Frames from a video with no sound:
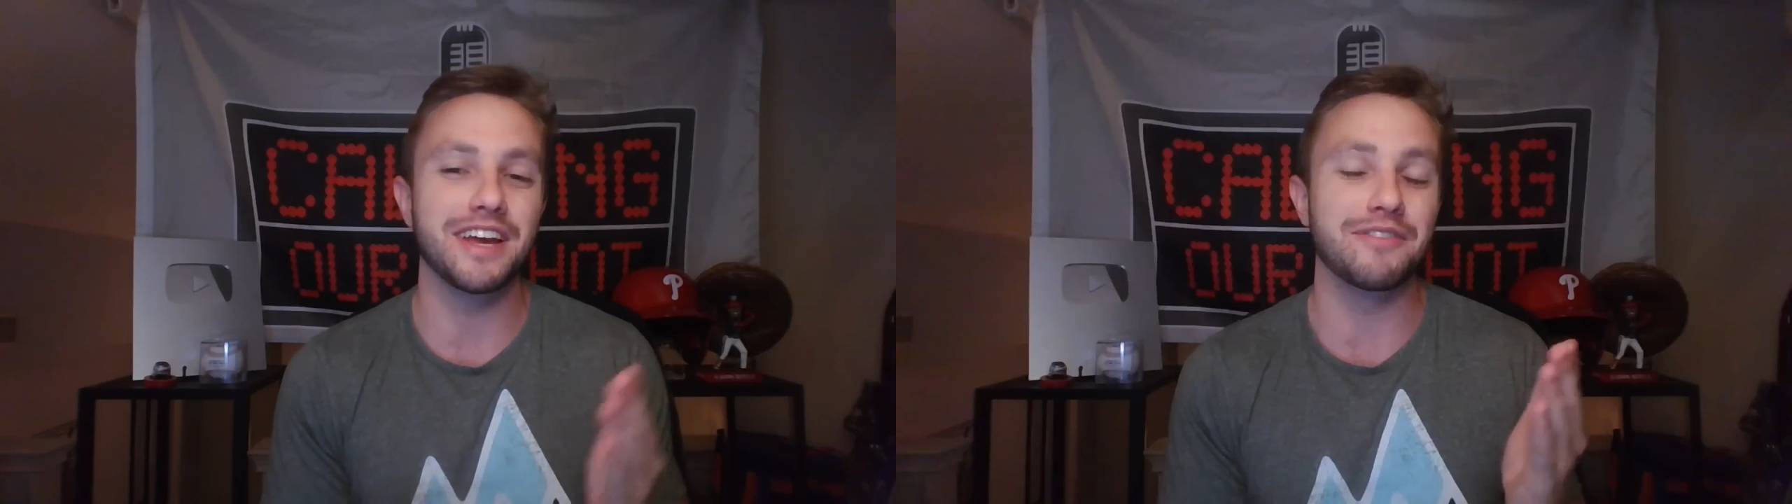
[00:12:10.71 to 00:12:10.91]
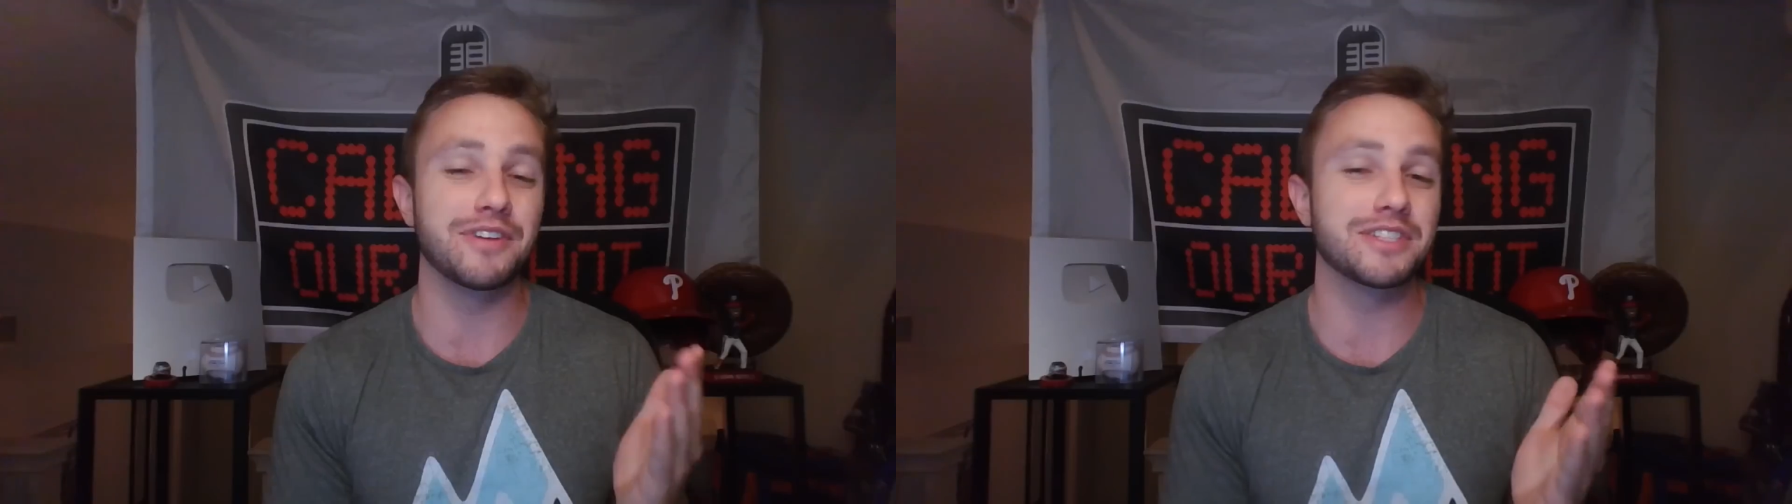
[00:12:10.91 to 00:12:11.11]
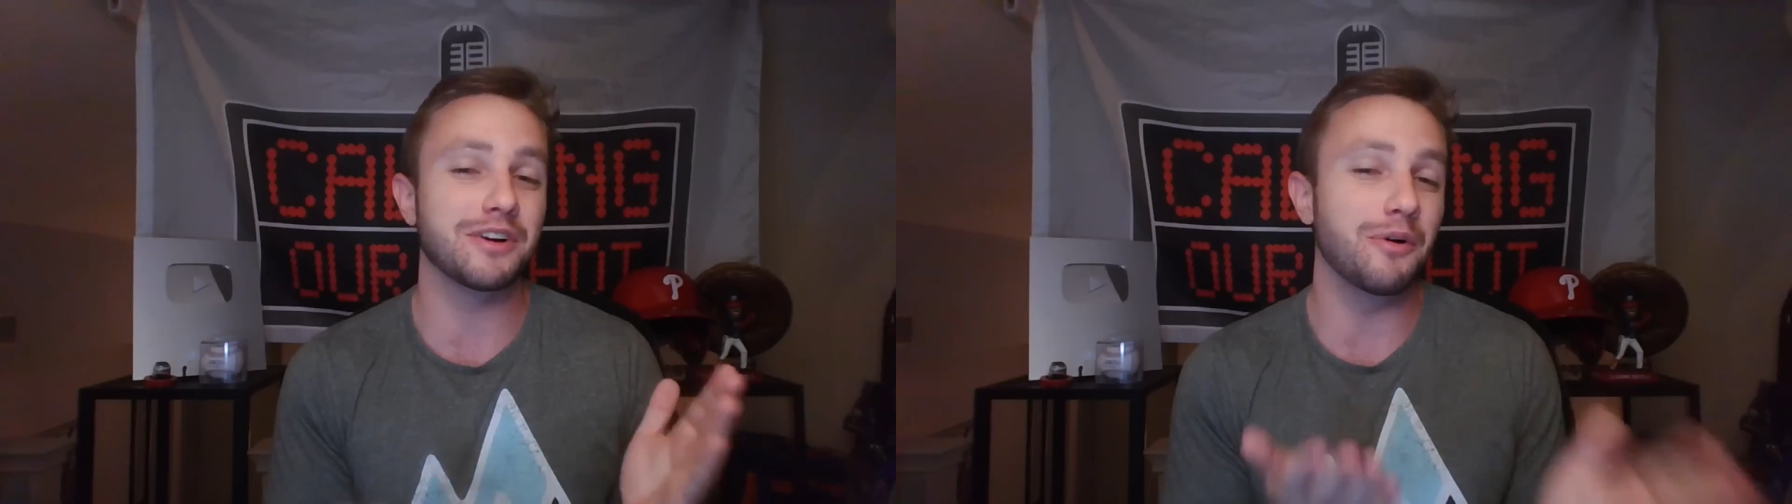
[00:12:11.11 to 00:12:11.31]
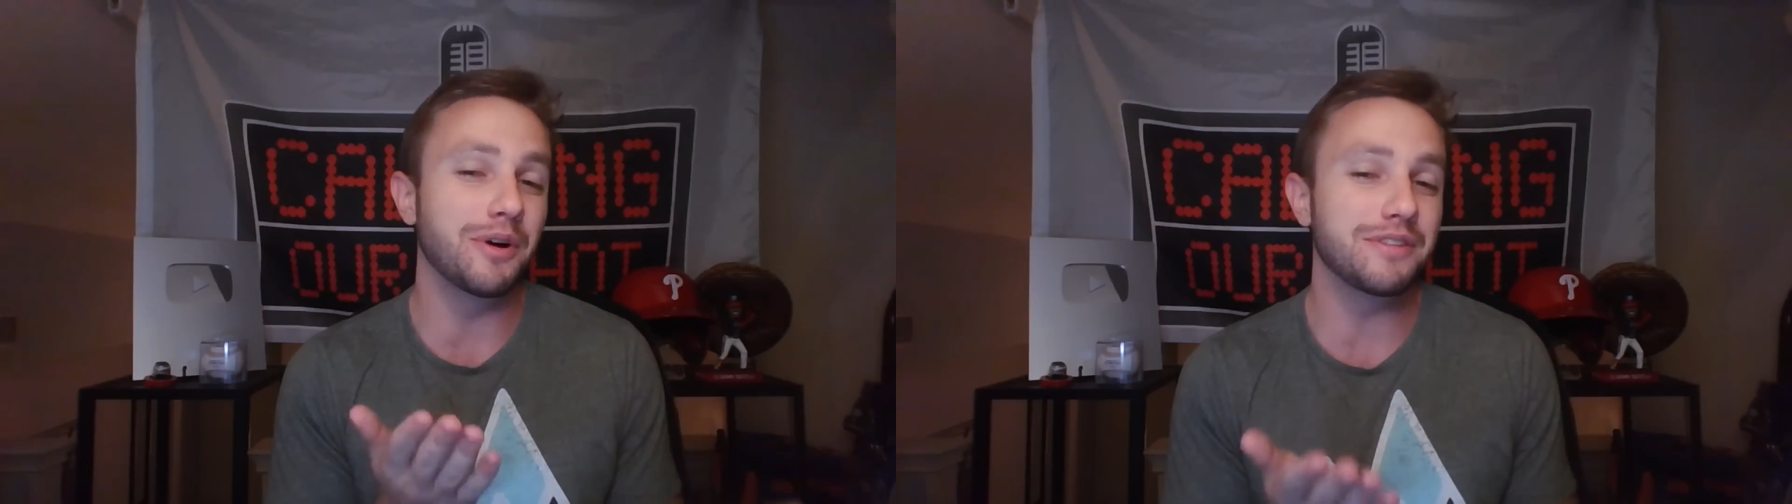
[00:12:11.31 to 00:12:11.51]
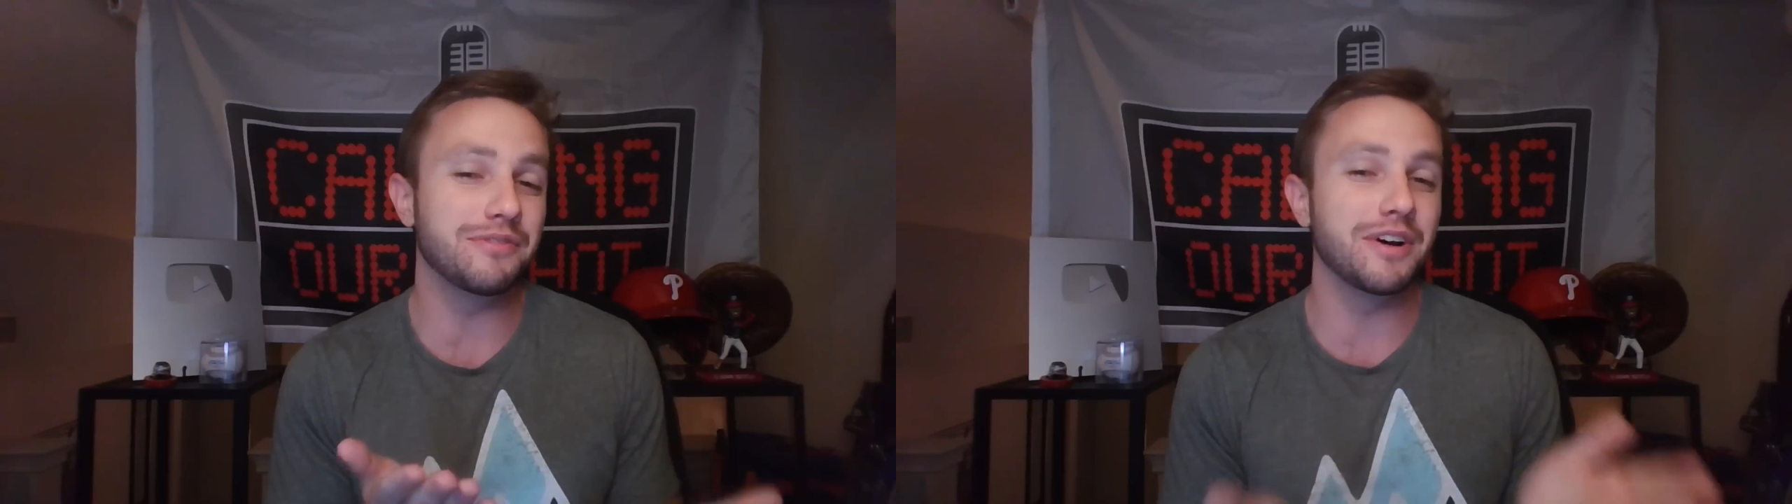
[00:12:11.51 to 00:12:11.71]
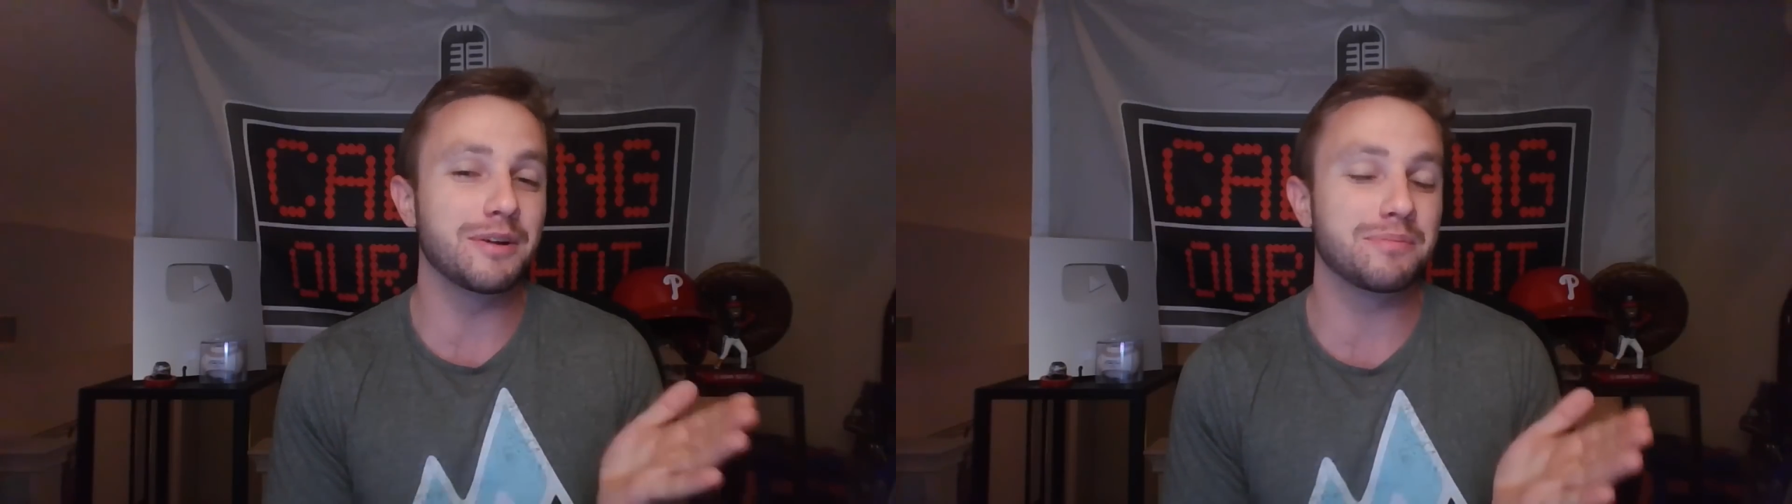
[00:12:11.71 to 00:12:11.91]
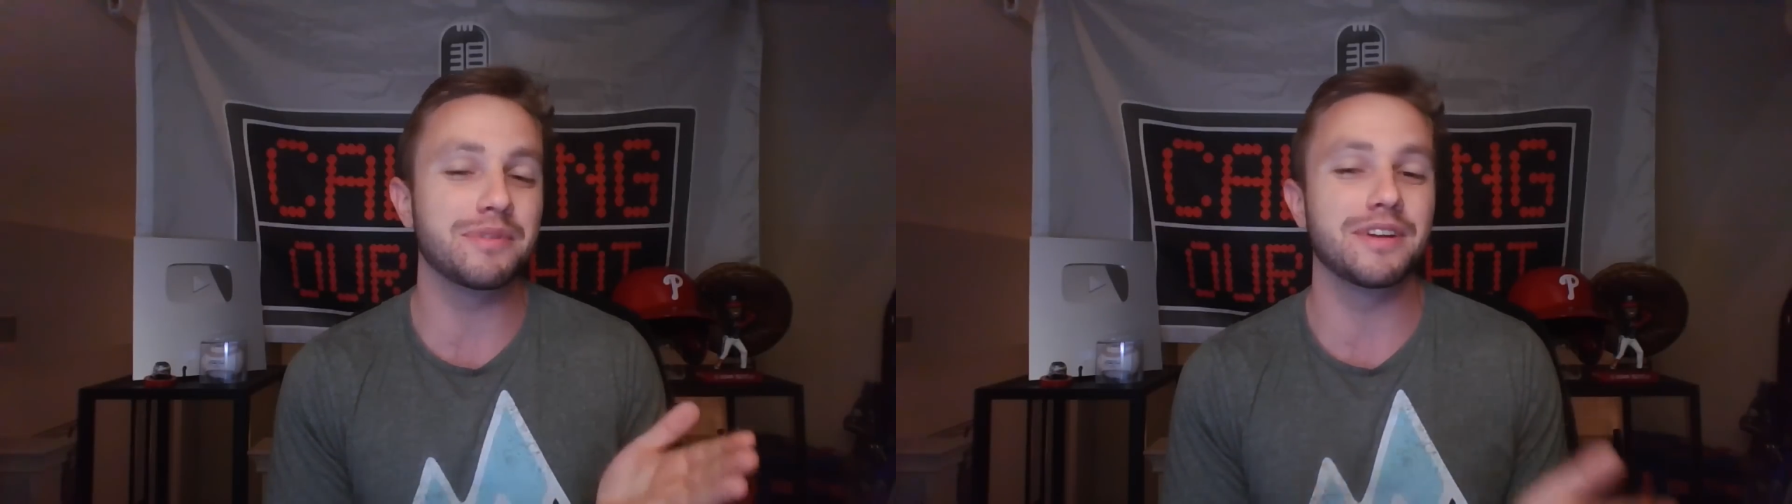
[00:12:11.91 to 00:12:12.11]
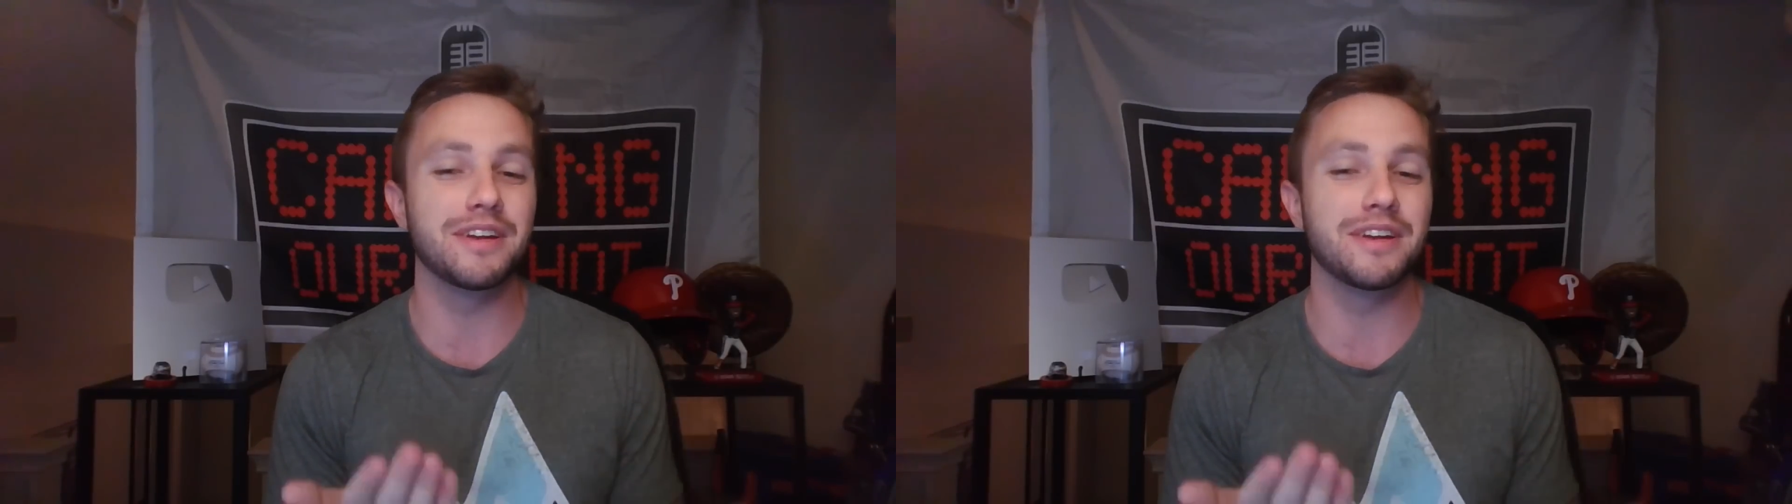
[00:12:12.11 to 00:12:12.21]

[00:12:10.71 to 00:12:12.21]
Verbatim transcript: if it's a coin flip,